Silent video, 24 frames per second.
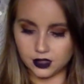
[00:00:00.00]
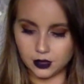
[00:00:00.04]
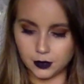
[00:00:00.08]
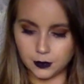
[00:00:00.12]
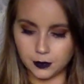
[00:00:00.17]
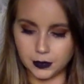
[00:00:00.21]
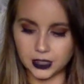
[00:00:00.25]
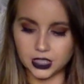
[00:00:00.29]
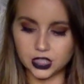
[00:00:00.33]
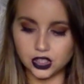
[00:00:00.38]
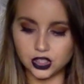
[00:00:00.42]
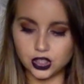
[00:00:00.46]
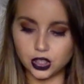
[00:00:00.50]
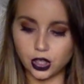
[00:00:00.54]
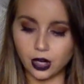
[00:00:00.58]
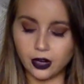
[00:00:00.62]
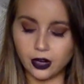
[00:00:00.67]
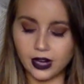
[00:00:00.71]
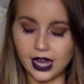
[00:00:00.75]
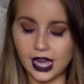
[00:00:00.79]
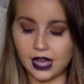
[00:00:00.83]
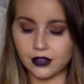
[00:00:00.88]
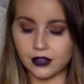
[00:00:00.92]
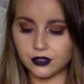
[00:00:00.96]
because you are
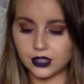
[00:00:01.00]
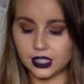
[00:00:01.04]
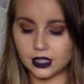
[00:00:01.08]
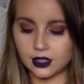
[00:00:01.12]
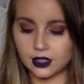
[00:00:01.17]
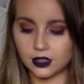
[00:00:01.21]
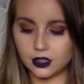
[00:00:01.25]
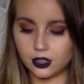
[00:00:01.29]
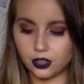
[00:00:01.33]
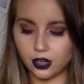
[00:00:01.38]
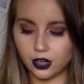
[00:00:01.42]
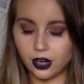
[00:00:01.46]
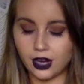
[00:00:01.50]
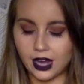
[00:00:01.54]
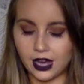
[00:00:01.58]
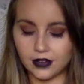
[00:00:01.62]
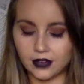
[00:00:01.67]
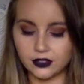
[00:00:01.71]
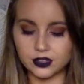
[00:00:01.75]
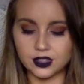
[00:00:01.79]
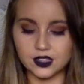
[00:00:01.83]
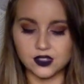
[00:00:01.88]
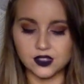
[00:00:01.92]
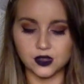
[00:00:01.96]
having
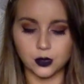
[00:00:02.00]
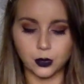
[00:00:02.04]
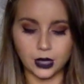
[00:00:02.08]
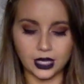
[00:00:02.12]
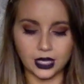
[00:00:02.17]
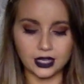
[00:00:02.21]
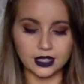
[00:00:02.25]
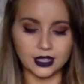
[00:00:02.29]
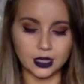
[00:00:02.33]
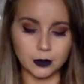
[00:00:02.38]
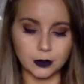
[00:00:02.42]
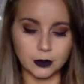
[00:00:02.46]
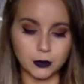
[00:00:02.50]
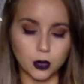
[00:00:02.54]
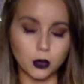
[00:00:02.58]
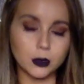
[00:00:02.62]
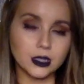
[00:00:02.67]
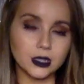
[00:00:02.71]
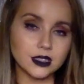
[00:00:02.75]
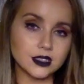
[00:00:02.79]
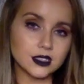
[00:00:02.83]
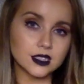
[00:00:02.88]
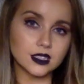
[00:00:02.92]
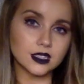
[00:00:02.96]
these awakening
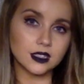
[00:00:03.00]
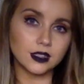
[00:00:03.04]
moments.